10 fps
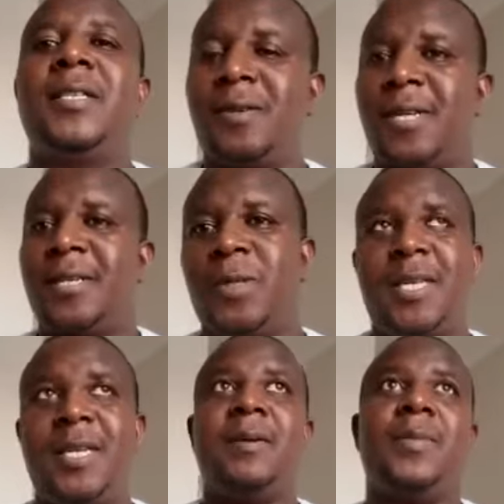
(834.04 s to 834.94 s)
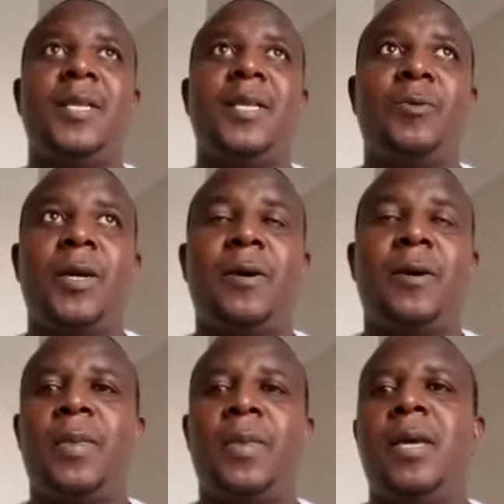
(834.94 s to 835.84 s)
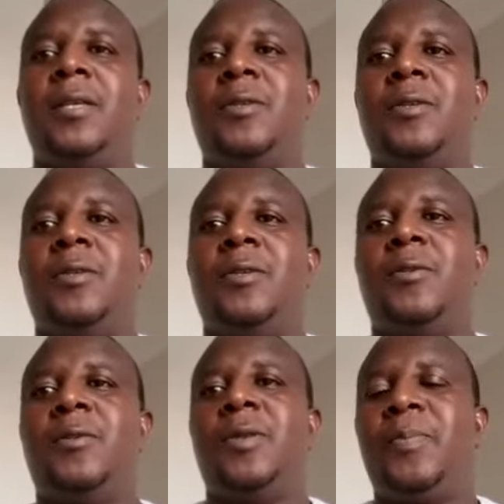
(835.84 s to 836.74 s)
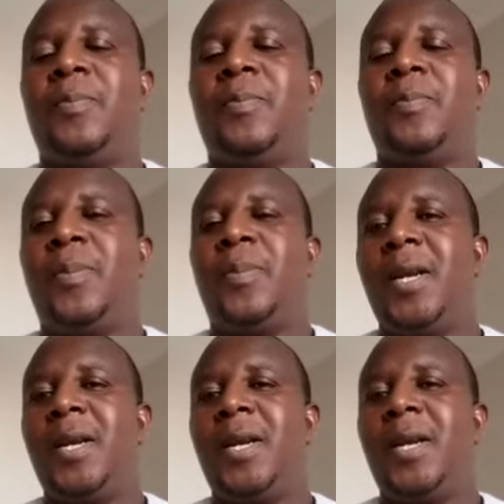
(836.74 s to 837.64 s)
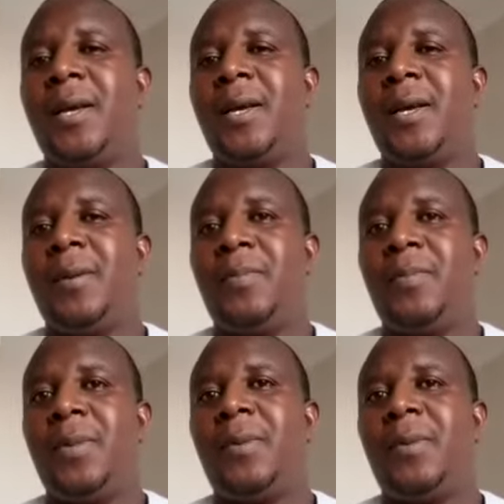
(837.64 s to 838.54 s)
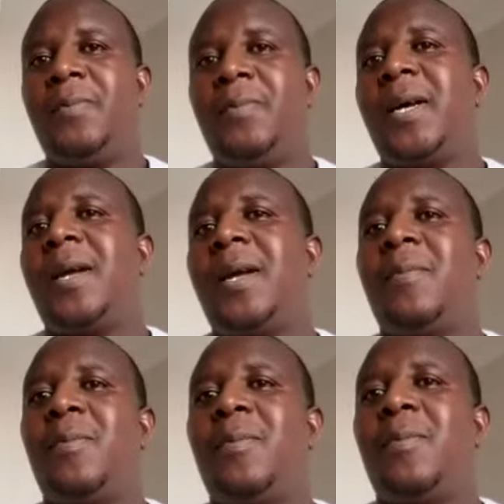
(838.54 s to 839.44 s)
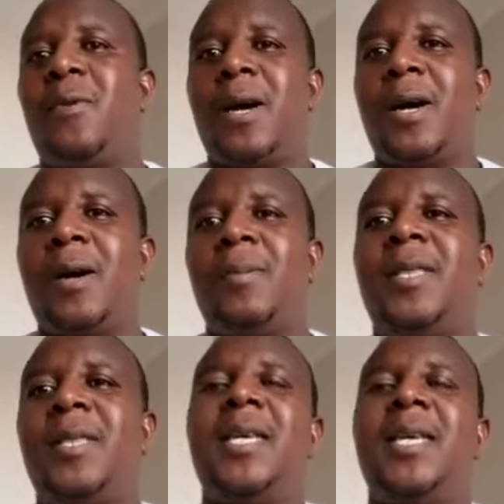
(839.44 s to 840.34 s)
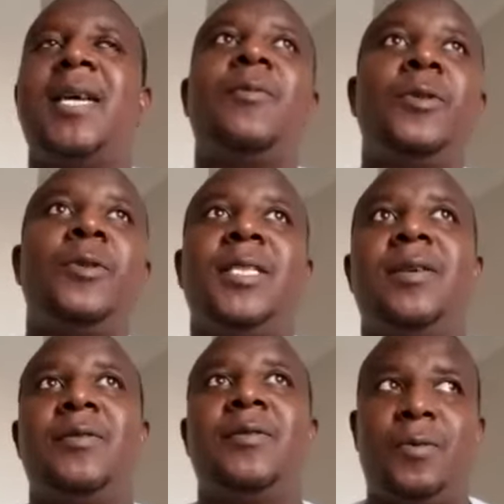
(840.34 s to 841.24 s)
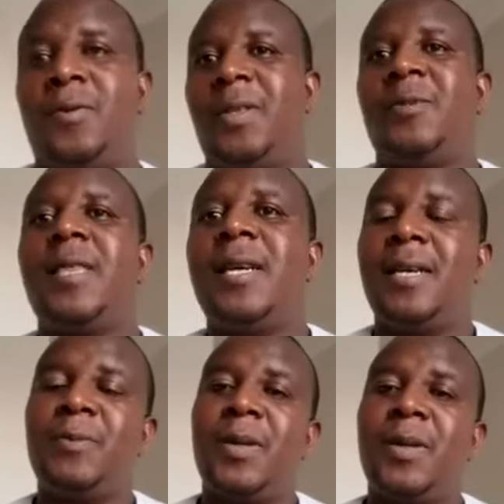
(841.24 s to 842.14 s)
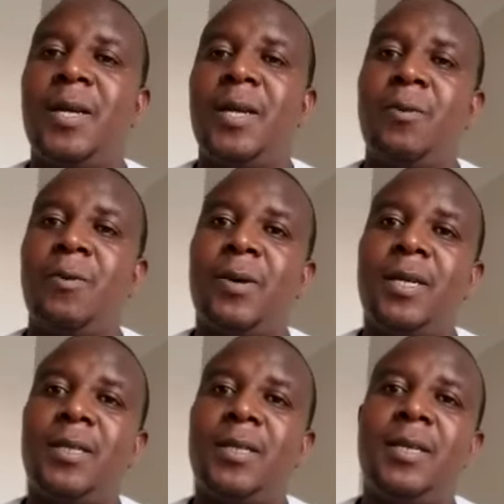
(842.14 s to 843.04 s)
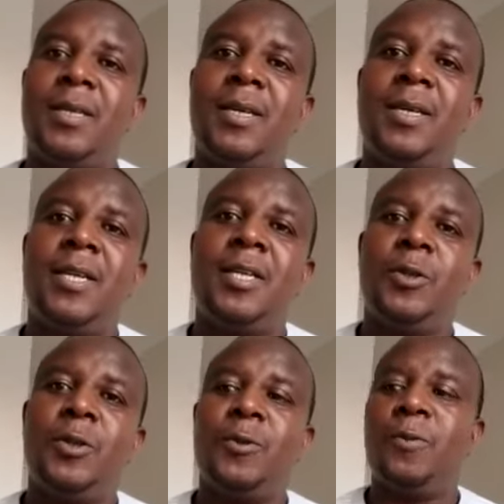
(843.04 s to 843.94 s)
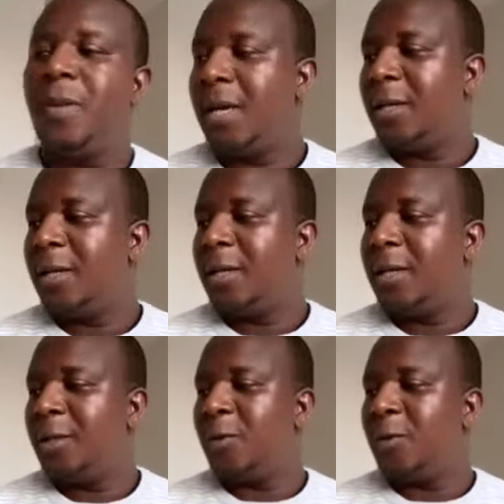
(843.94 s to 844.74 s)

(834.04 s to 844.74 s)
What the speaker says: And then we have registered counselors. We train them as well. So they play a big part. I think I'm going to interview one of them so that they can explain what they